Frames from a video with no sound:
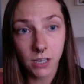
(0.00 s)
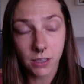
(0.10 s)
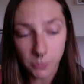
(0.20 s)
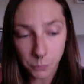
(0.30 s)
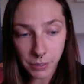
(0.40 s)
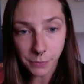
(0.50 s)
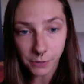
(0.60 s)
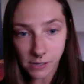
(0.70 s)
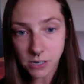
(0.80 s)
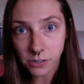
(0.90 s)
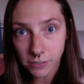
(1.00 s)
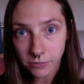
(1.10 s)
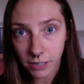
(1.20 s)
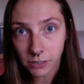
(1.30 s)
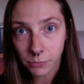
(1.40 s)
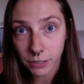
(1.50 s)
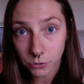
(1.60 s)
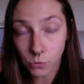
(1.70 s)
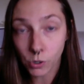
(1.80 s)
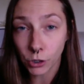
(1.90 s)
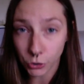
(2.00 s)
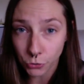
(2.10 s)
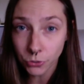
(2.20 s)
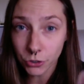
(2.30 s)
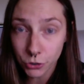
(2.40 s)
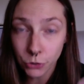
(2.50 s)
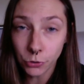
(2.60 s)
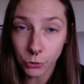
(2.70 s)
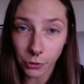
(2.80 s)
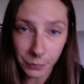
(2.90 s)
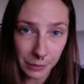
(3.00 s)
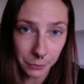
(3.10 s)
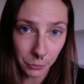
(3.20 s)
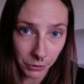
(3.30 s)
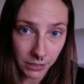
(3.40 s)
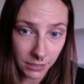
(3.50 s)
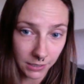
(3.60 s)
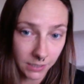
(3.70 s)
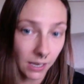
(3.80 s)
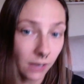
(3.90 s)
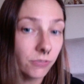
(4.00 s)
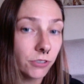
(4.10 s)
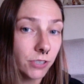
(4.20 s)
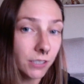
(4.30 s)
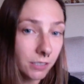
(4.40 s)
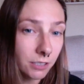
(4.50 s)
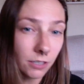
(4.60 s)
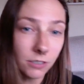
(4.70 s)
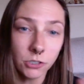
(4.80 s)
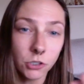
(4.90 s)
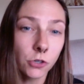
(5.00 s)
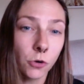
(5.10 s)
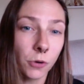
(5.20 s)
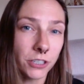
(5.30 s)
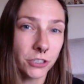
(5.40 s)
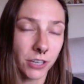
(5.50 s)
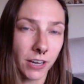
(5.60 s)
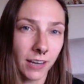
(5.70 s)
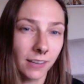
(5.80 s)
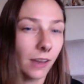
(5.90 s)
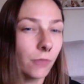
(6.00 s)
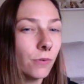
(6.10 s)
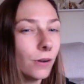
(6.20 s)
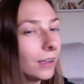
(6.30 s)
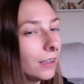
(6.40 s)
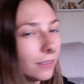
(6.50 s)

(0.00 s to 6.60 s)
the people in your environment who are used to your people-pleasing self, they're going to start to just question it. Like, why?